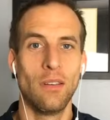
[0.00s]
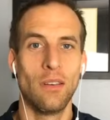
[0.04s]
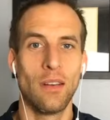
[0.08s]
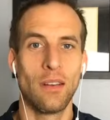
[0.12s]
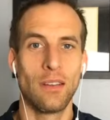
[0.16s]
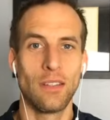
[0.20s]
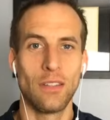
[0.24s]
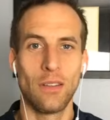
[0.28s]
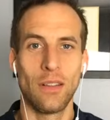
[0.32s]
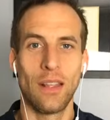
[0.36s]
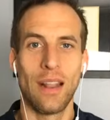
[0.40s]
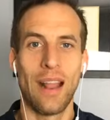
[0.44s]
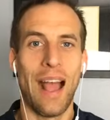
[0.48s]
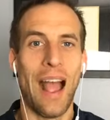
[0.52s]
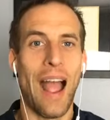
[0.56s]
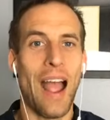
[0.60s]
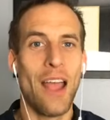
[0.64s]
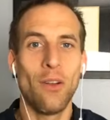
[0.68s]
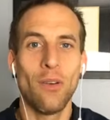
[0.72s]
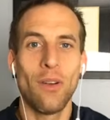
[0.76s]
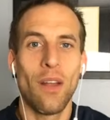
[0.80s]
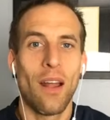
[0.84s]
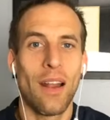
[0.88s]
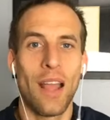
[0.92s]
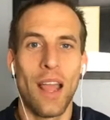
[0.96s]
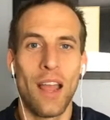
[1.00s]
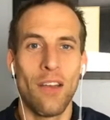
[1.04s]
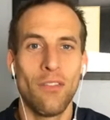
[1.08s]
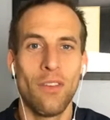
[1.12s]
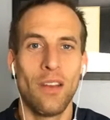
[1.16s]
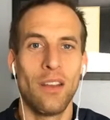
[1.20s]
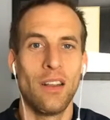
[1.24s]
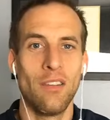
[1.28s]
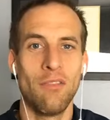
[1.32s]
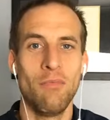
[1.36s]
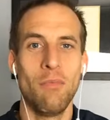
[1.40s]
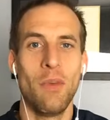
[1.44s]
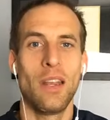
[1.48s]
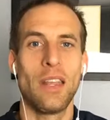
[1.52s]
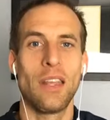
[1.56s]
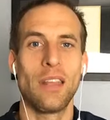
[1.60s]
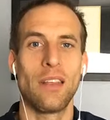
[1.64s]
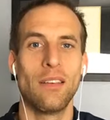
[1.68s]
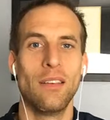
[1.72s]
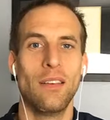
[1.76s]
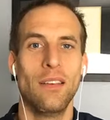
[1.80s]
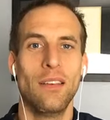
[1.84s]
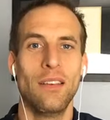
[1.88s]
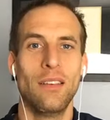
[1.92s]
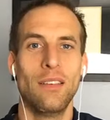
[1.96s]
I can tell you that. I do not have enough
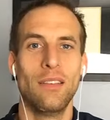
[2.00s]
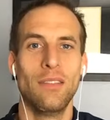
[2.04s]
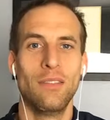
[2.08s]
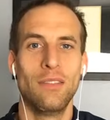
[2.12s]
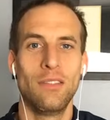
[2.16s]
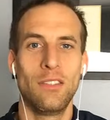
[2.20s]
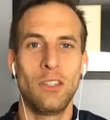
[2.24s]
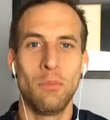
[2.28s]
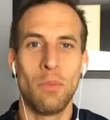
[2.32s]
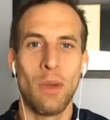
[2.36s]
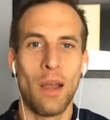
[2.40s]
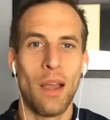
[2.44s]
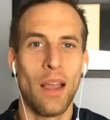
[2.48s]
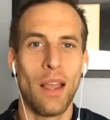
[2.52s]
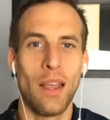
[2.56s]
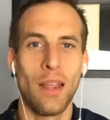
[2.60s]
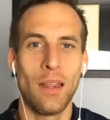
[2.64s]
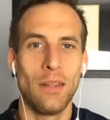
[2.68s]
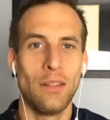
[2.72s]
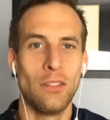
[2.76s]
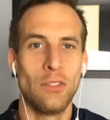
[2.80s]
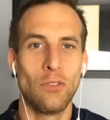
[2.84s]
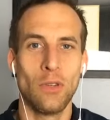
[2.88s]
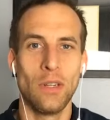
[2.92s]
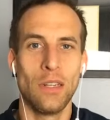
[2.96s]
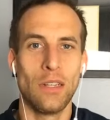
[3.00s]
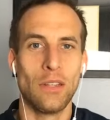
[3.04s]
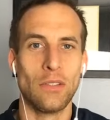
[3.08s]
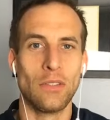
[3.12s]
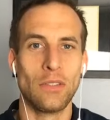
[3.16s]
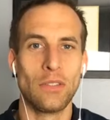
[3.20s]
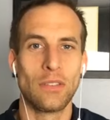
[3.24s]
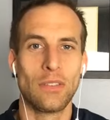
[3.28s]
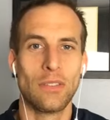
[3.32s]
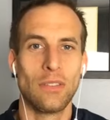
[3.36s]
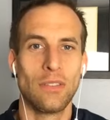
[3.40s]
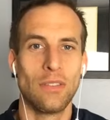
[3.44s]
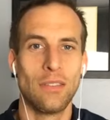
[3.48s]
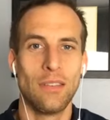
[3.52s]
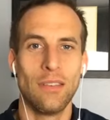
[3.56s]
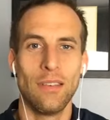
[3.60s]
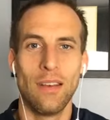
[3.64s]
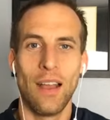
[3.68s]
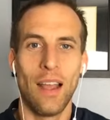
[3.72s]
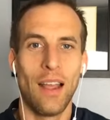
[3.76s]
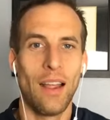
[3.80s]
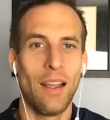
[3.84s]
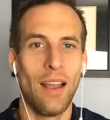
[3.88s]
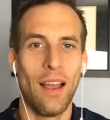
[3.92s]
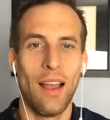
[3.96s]
money to buy Doritos.
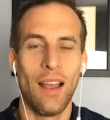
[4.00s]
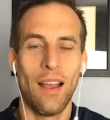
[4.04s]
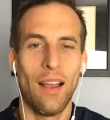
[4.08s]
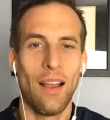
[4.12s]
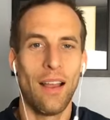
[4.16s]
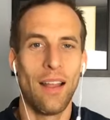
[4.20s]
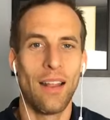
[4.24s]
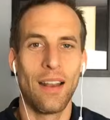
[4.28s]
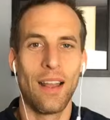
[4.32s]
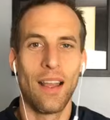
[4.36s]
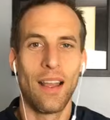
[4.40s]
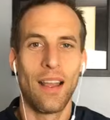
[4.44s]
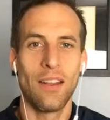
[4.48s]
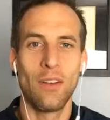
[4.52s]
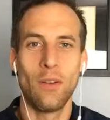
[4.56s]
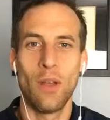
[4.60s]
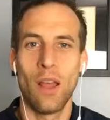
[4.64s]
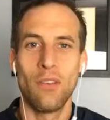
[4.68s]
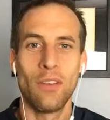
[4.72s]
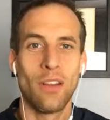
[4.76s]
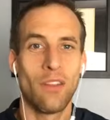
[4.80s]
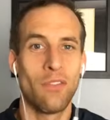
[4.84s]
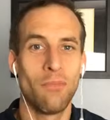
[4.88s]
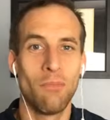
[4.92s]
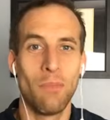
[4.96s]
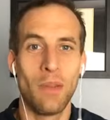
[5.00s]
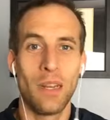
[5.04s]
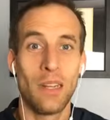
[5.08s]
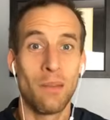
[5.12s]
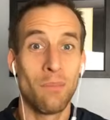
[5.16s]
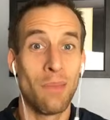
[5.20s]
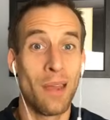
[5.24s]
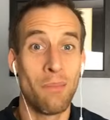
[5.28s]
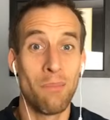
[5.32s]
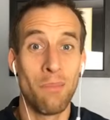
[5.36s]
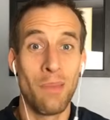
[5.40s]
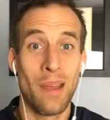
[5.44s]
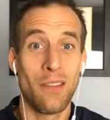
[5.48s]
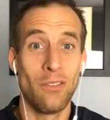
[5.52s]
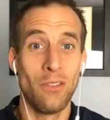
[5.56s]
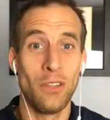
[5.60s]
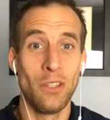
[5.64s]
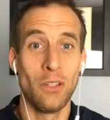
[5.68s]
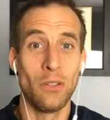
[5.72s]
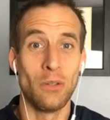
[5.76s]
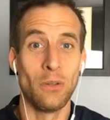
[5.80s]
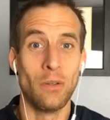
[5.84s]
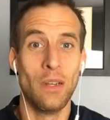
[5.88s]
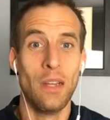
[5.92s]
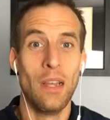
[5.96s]
I, and I don't have enough money to buy Mountain
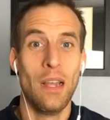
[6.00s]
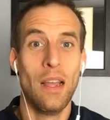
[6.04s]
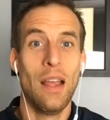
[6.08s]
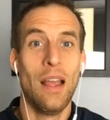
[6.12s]
Dew.